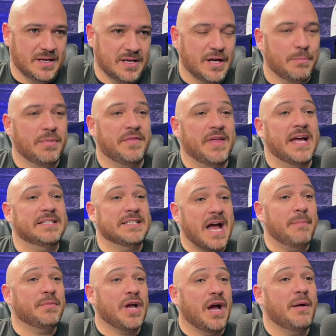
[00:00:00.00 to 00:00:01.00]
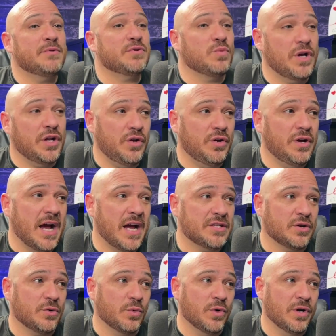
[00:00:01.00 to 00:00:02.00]
But that time comes when you guys
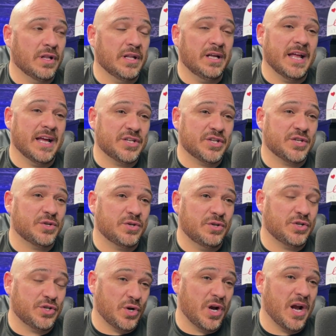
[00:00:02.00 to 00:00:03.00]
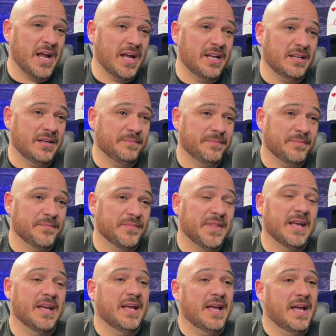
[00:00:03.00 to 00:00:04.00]
are really like strained
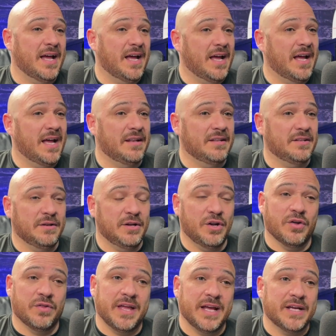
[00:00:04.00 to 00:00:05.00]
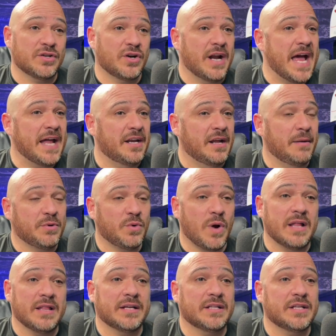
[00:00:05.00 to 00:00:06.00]
and, things aren't adding up
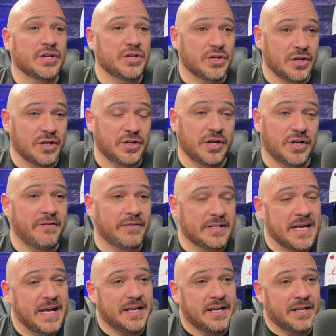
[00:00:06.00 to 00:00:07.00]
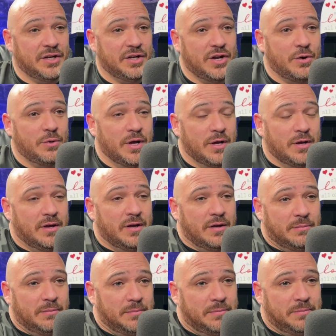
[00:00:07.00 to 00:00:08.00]
quite like they should. And you haven't taken,
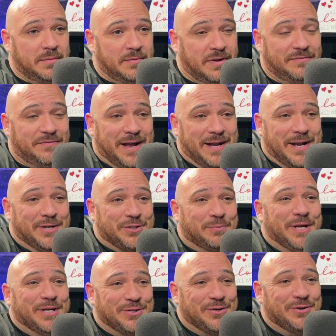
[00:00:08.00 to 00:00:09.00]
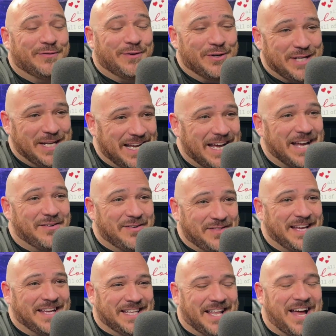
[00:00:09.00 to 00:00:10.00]
Financial Peace University and got
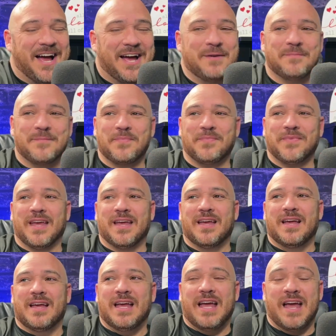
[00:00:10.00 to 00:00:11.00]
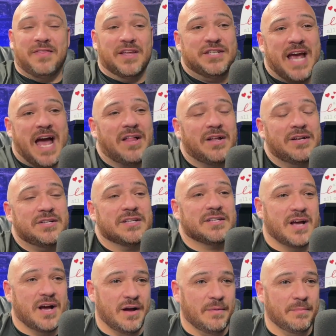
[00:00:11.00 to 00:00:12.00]
everything in line. And the challenges
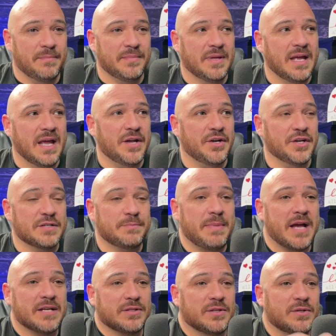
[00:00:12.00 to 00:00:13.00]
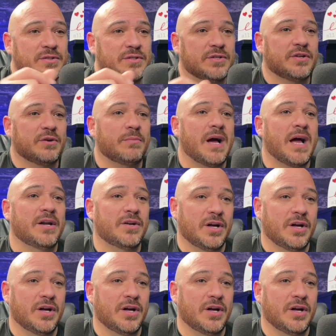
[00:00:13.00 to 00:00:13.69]
come and your spouse loses their mind on